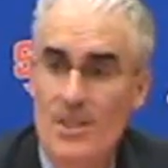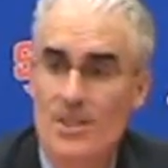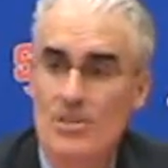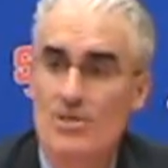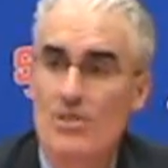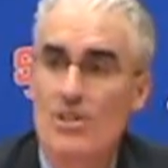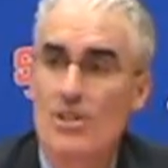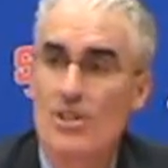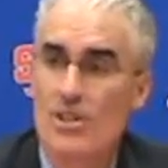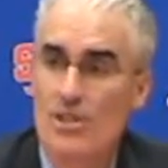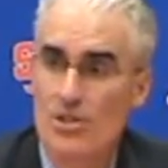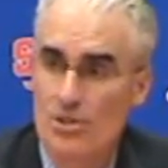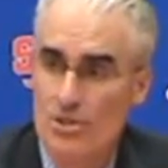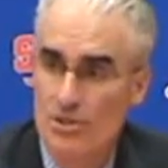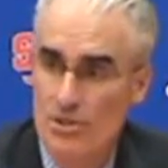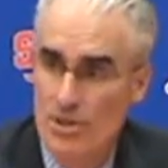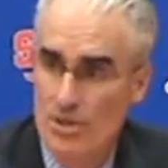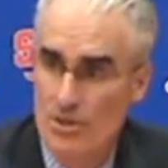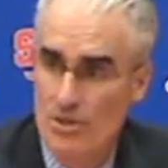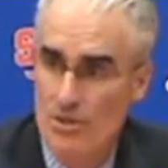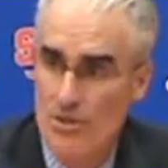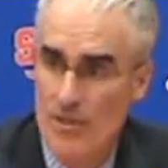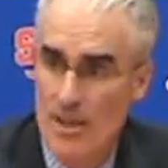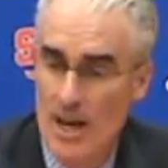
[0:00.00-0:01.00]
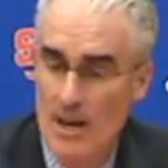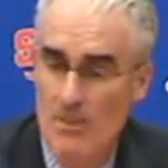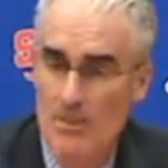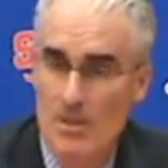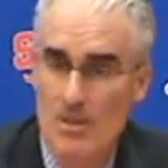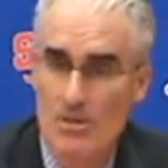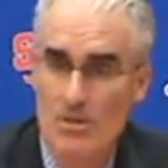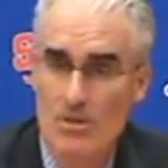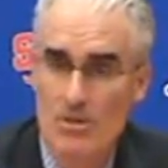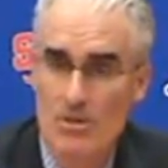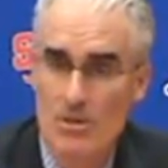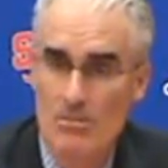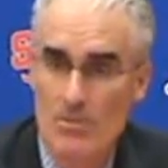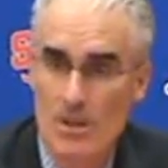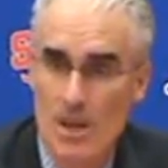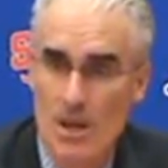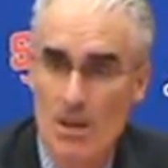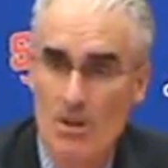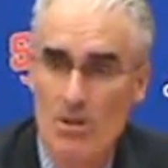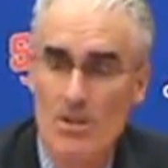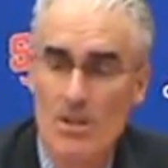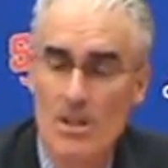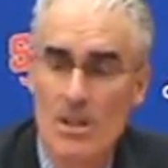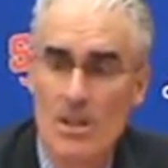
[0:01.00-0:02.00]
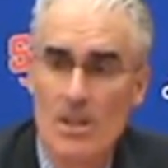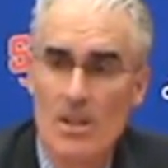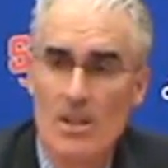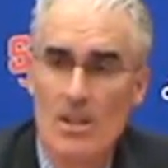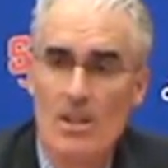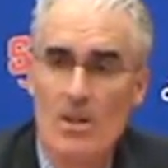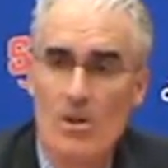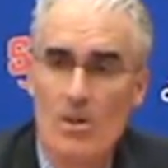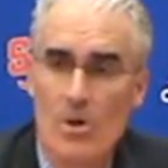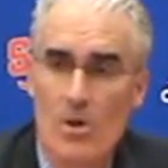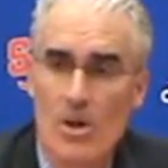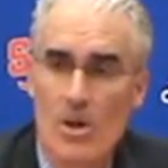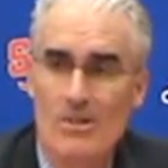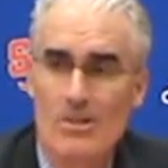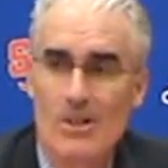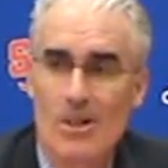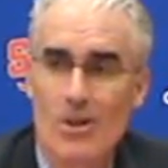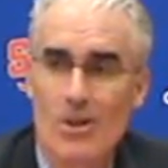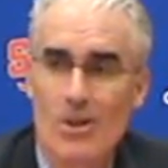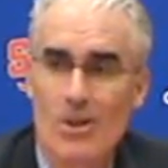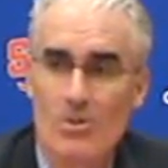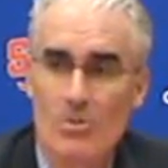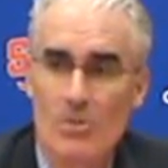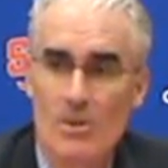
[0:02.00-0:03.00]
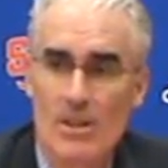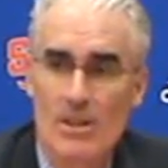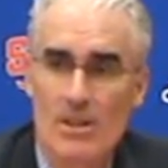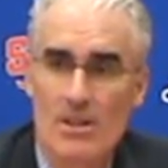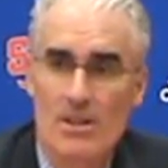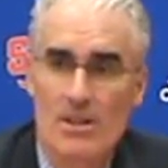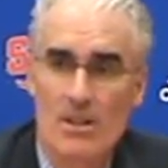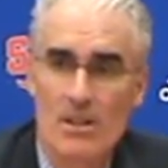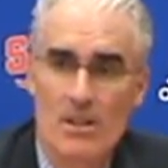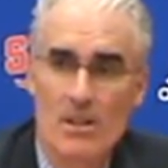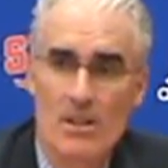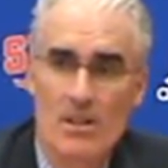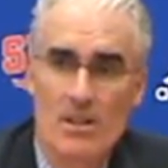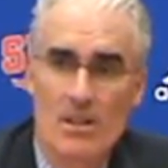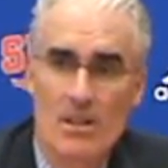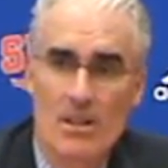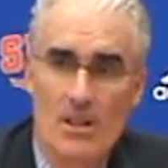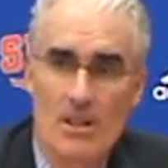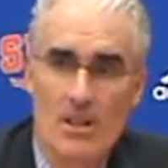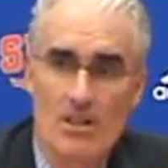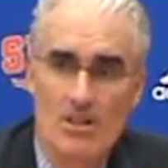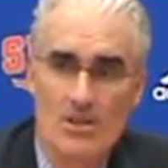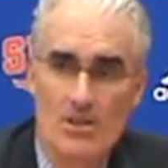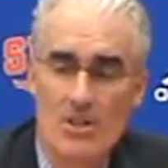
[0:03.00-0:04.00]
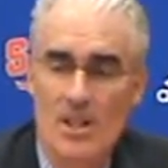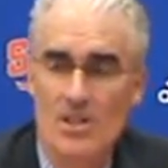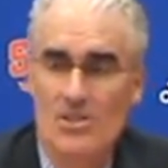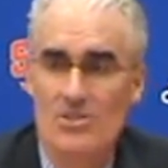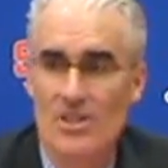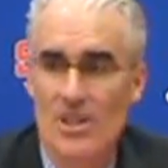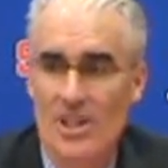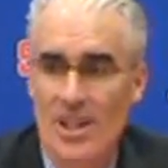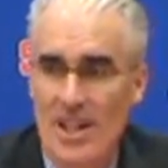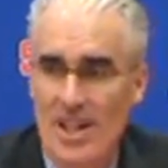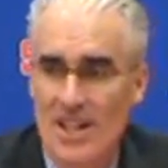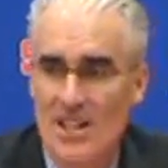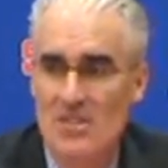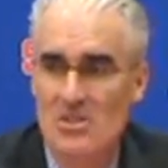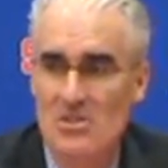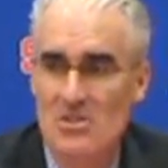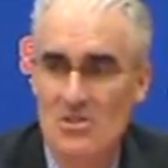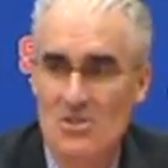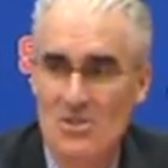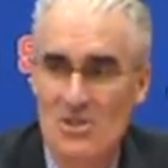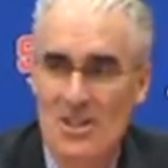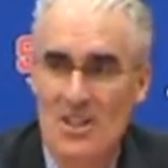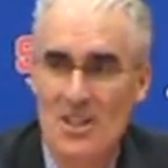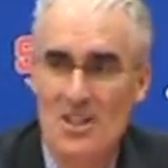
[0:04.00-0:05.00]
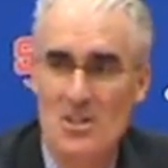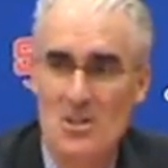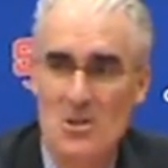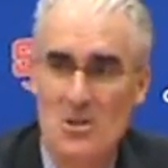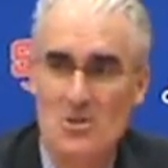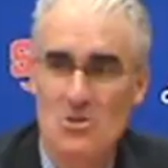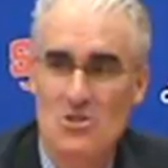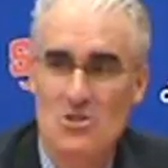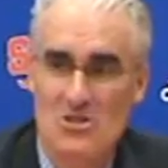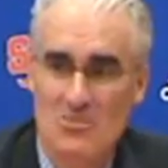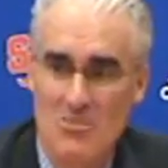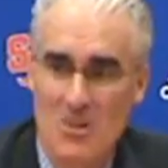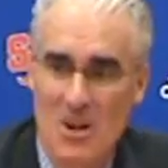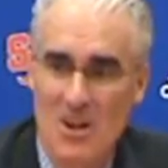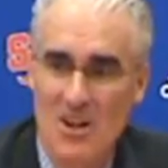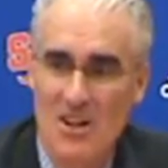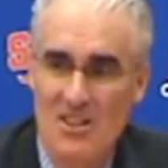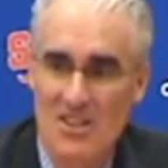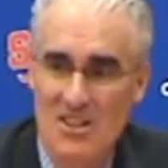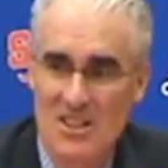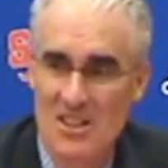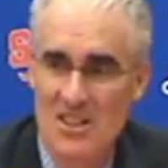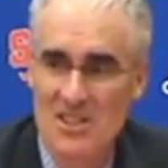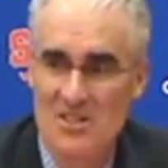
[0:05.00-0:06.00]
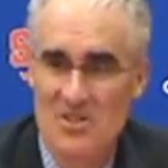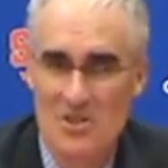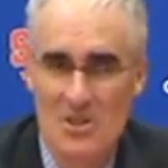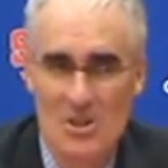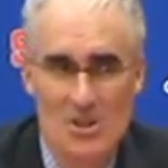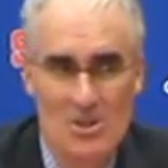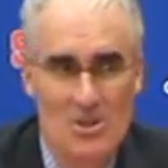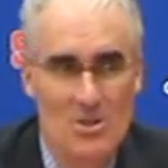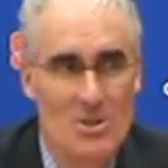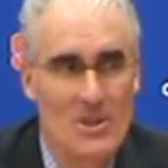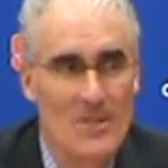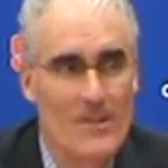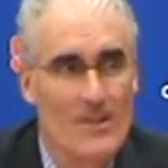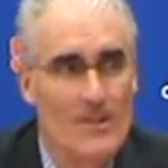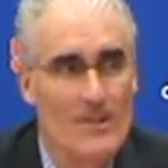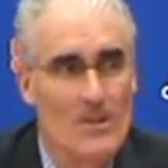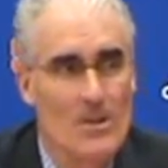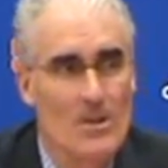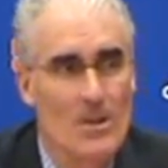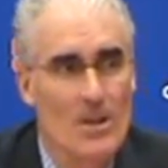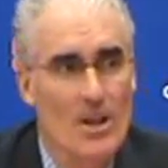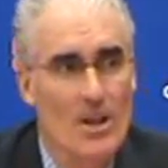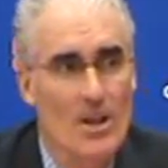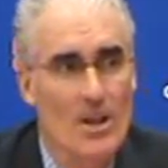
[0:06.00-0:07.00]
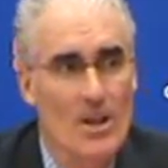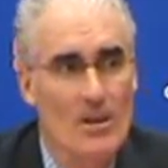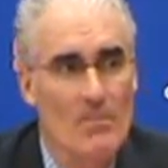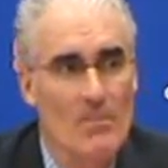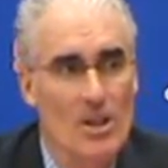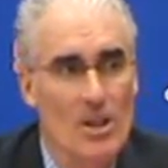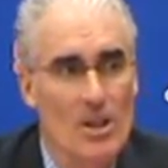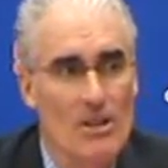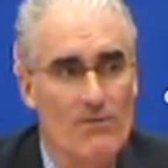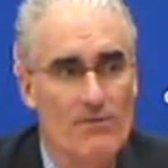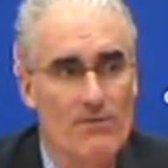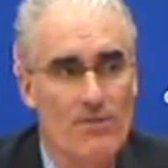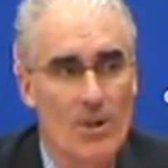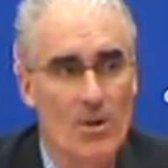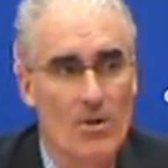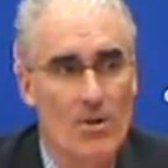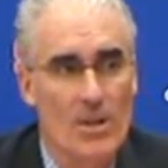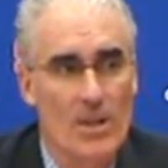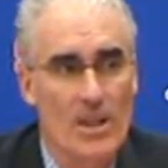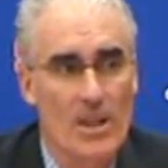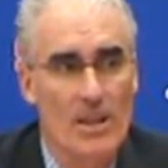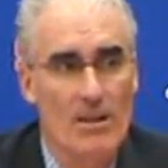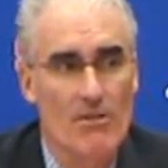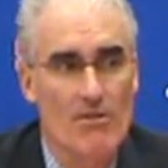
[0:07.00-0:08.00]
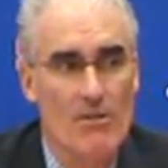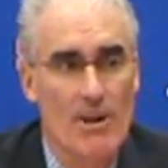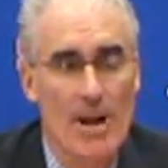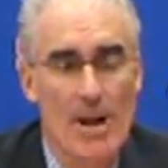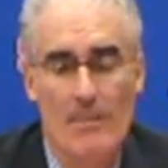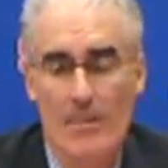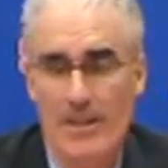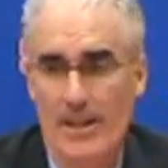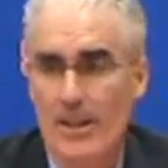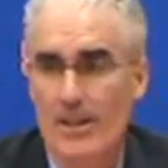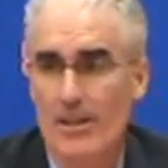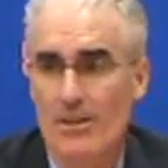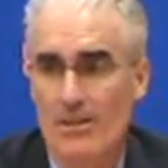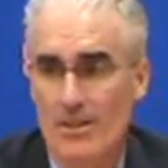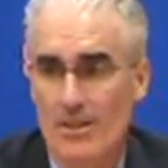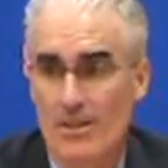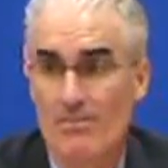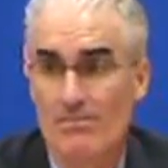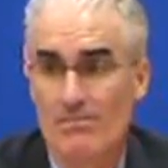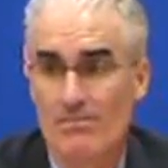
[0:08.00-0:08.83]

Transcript: as good a shooter as Robert or Mo, or I'm going with, you know, Justin Haynes and going small. So I'm looking forward to getting Robert healthy.